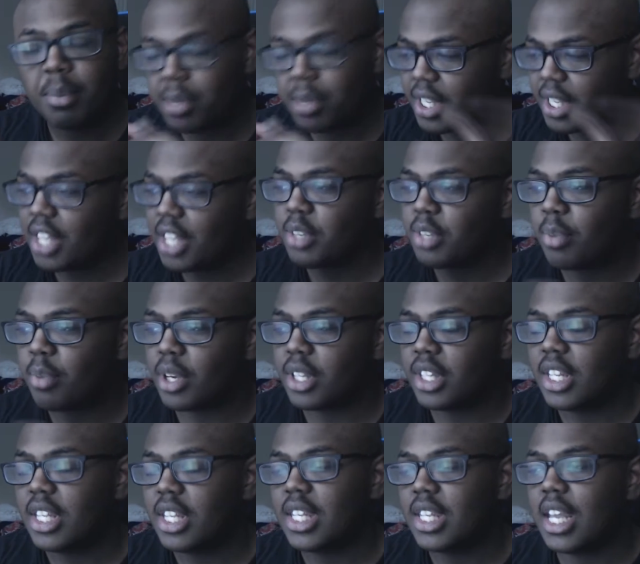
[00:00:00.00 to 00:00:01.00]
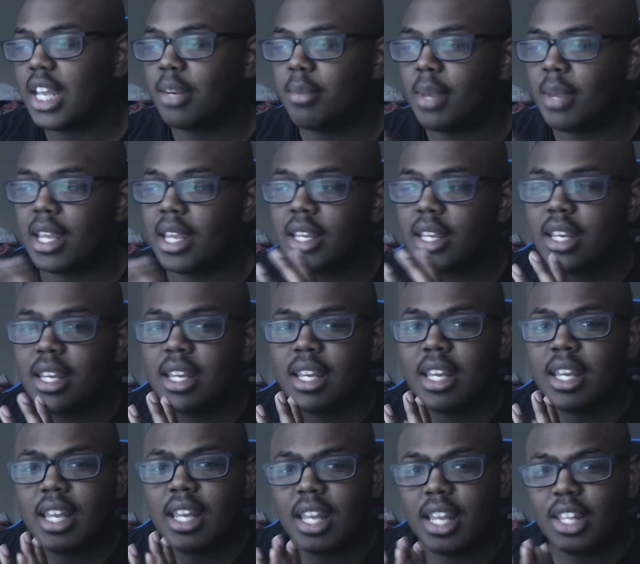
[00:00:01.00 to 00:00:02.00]
But besides the point, this anime
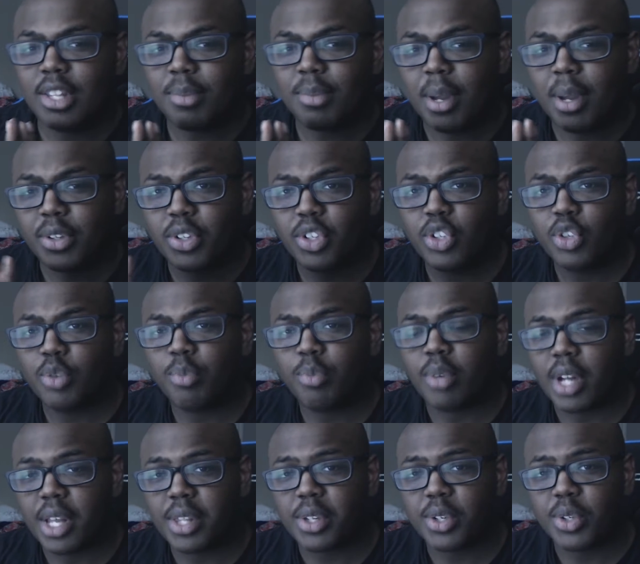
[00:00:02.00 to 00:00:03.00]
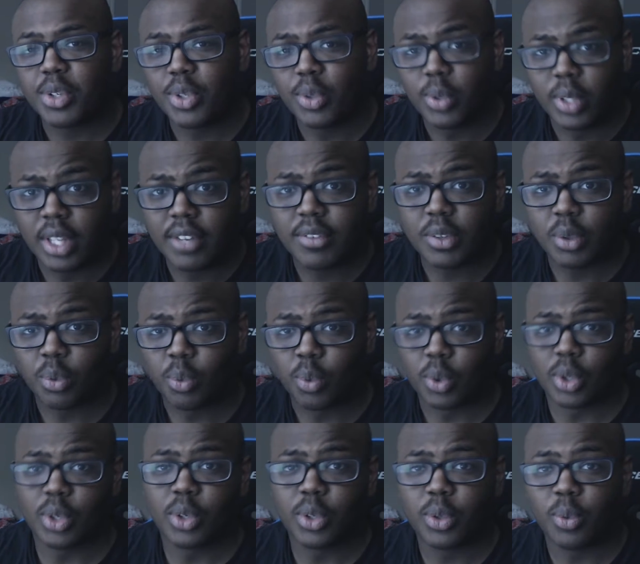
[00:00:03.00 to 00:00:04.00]
is about 2 brothers who live in a
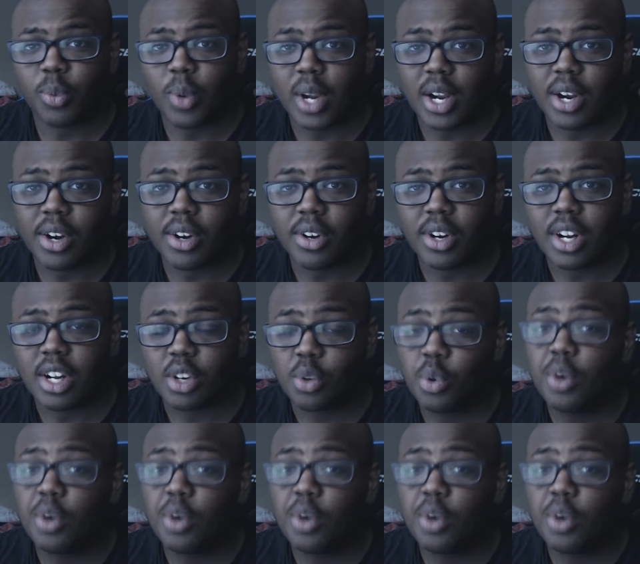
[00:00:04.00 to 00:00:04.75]
world where